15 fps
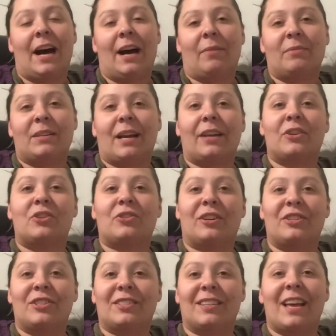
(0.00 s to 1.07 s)
to kind of
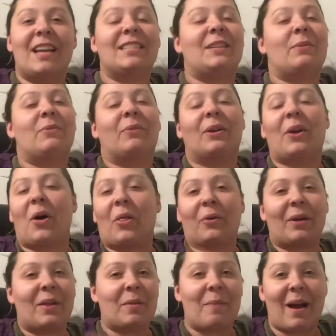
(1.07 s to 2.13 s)
stretch his legs. He would run all
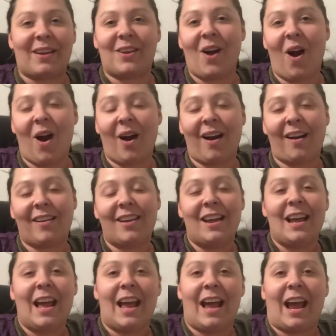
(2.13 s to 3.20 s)
around the backyard
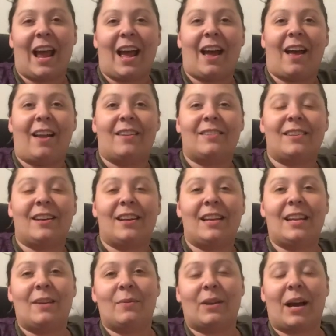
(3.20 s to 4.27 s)
and
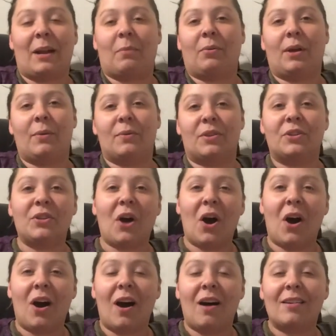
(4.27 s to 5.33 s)
he would kind of play with the
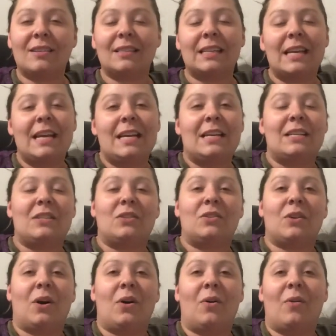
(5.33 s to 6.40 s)
dogs.
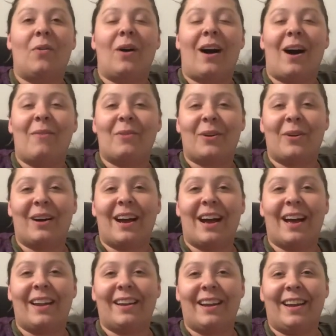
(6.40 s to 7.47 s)
So I will go
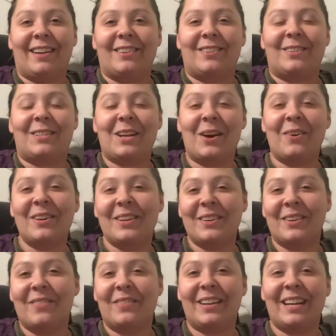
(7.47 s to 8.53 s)
ahead and show
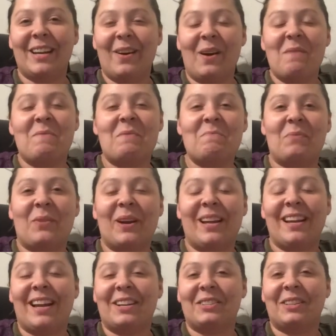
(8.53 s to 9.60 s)
you a video. At one point
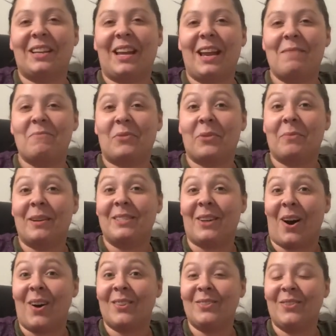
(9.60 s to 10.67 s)
he actually came through my
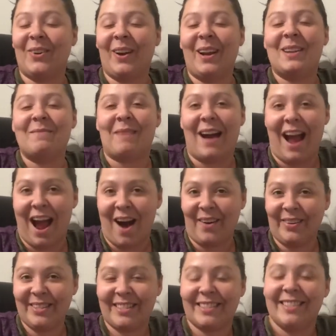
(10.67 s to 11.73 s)
dog door into my
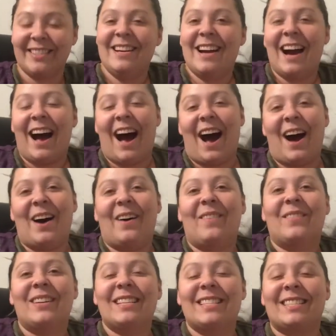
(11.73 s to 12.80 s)
house.
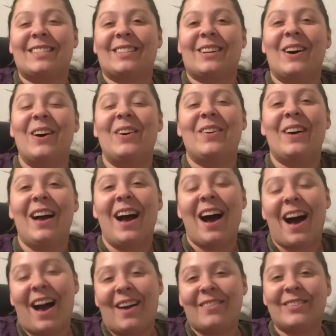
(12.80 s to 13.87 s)
So
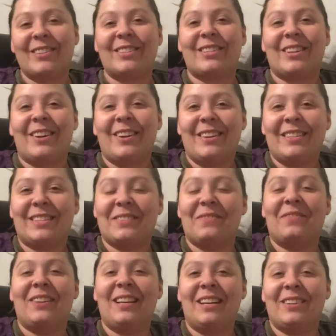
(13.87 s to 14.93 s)
I will show you
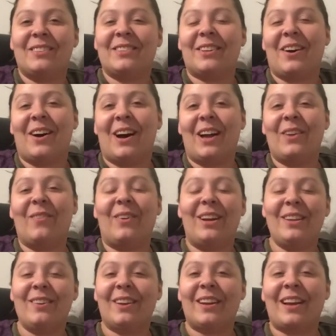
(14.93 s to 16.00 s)
some videos on
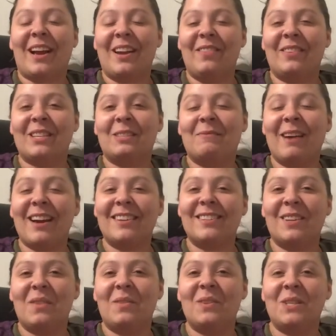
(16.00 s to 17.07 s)
what you can kind of
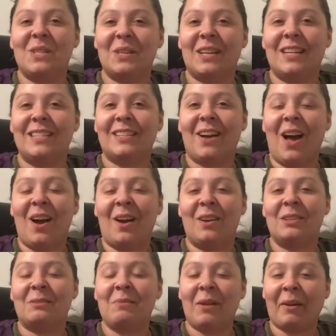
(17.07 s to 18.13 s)
expect if you do get a dog on a
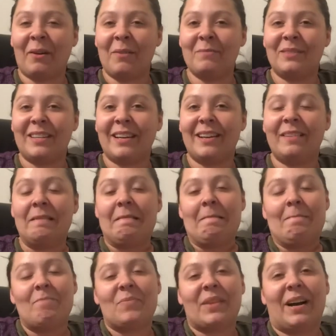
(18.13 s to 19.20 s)
smaller homestead,
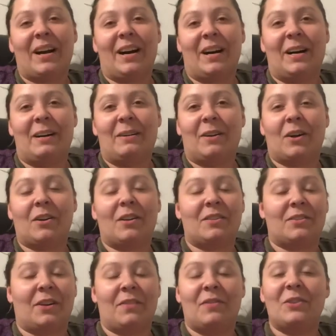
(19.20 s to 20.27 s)

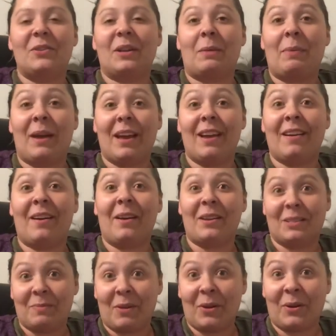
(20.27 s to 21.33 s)
if you do get a pig on a
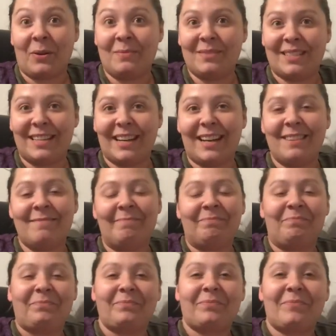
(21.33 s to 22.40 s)
smaller homestead.
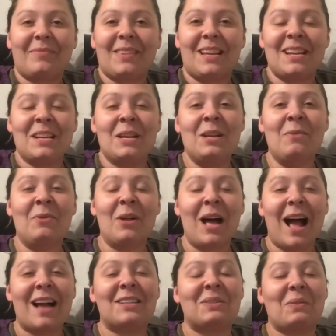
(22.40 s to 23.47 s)
He will
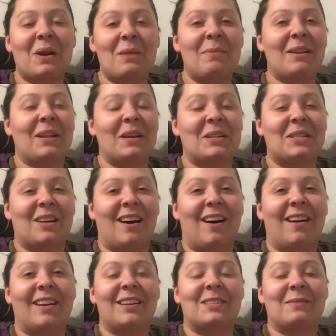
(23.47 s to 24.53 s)
act quite a bit like a
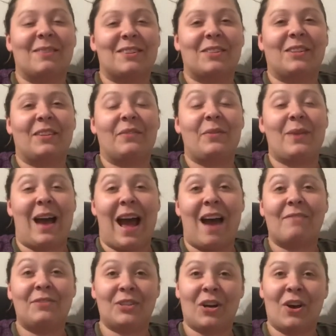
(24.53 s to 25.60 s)
dog, especially if you
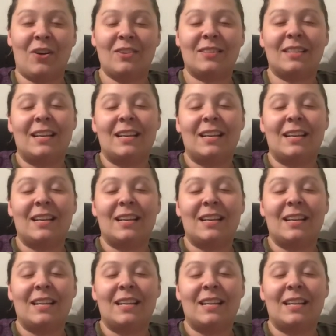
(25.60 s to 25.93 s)
have dogs.